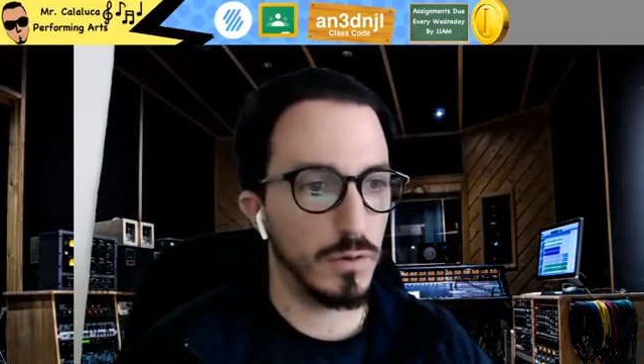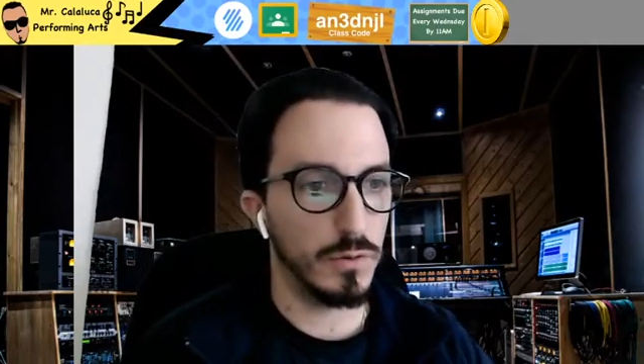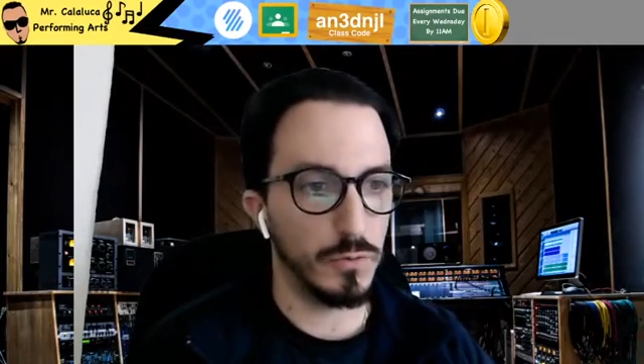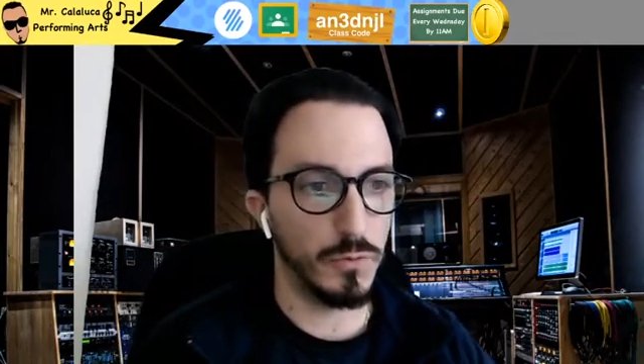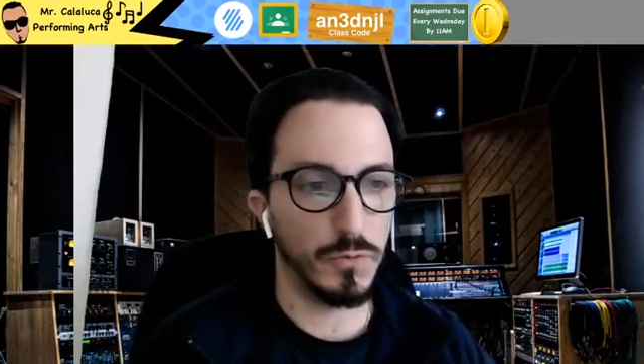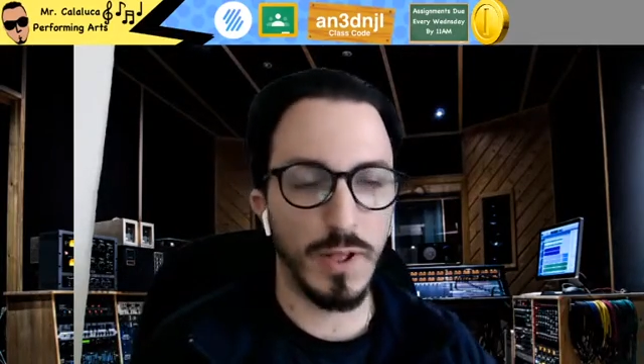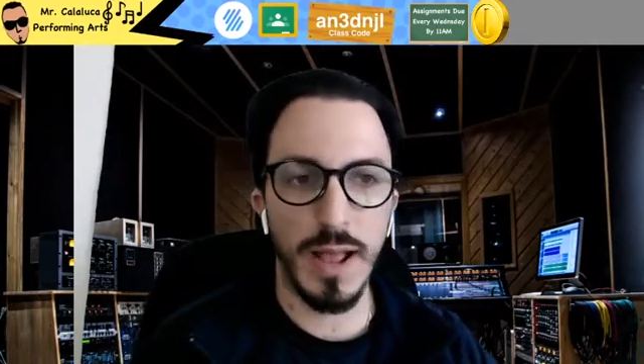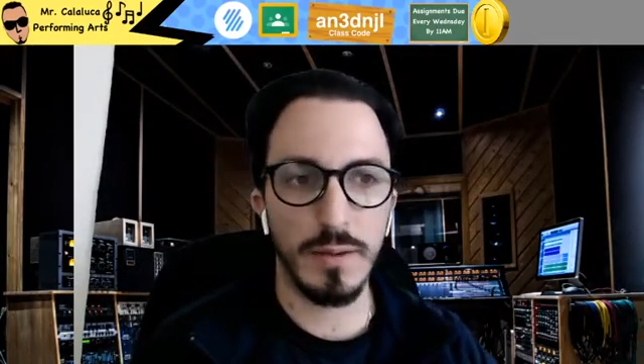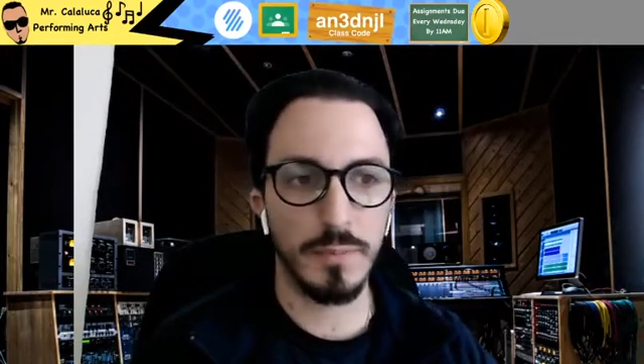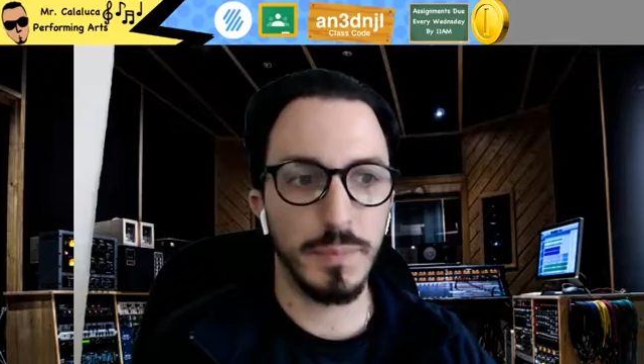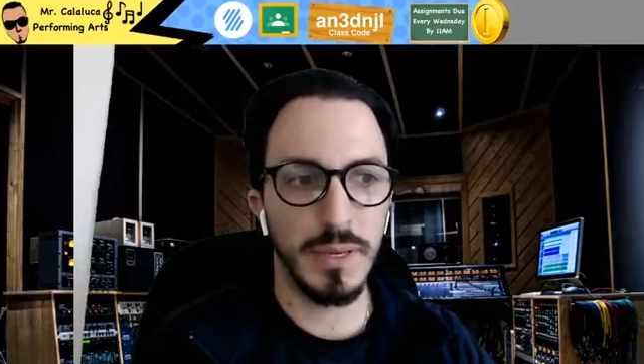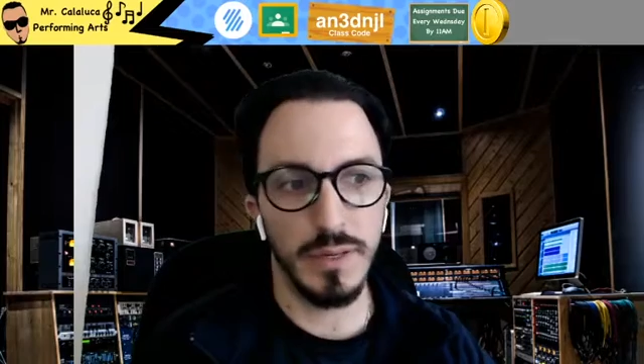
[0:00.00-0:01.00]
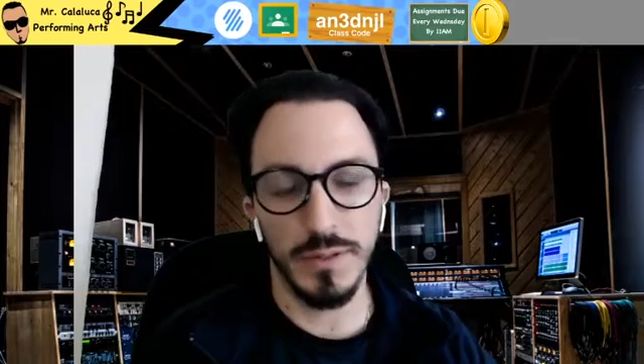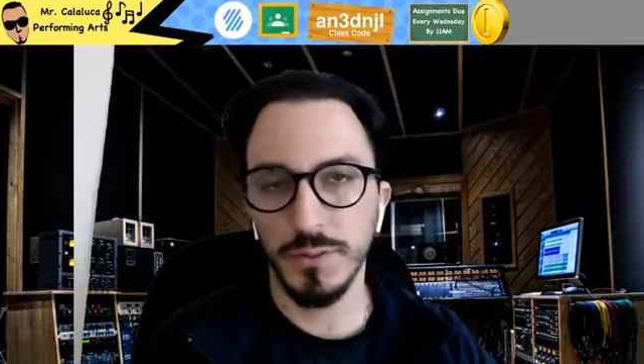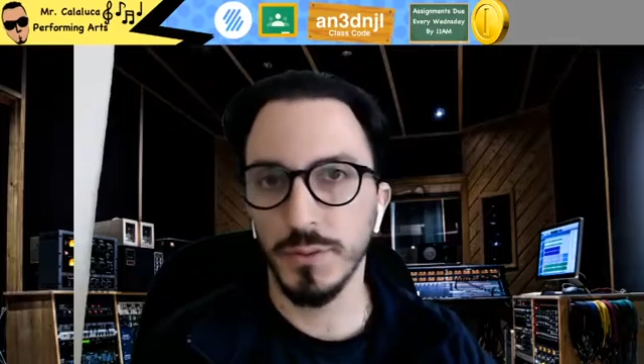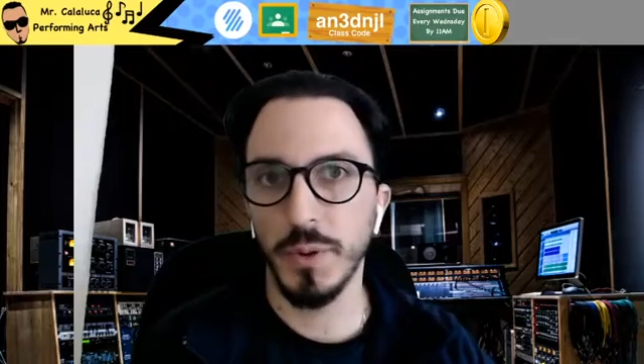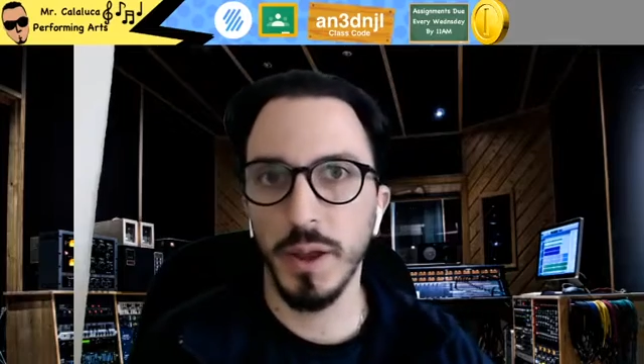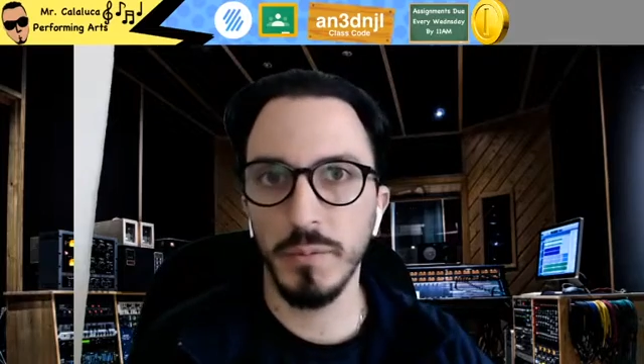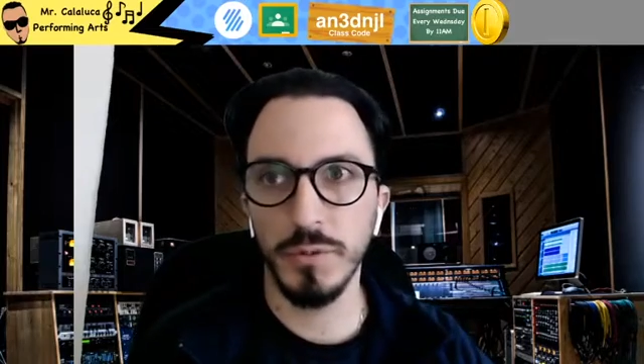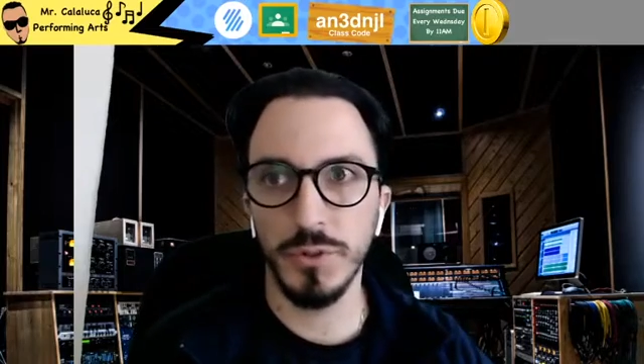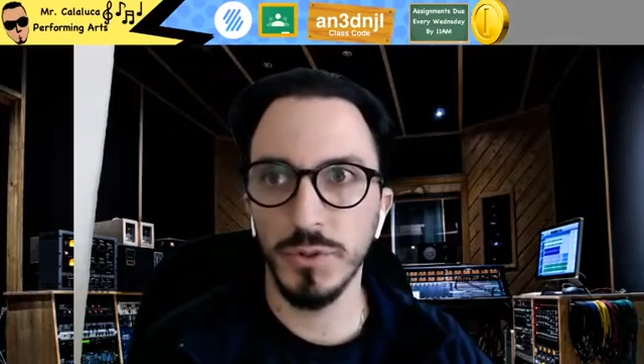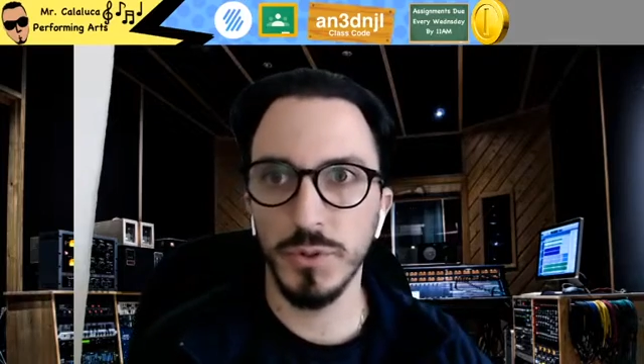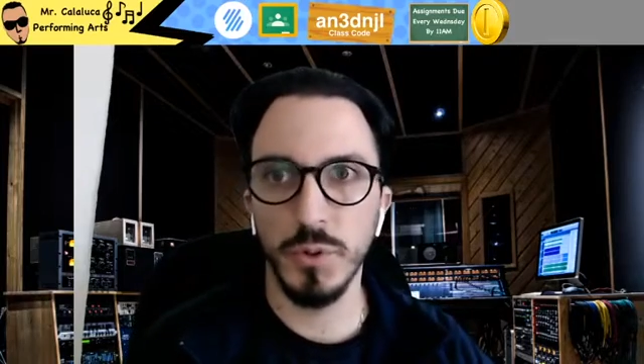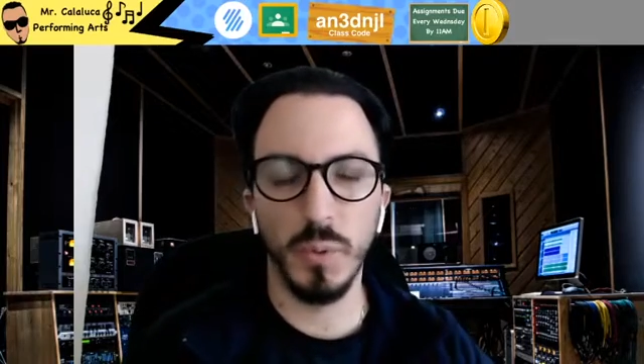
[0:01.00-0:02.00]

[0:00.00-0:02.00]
flat piece, okay, which is your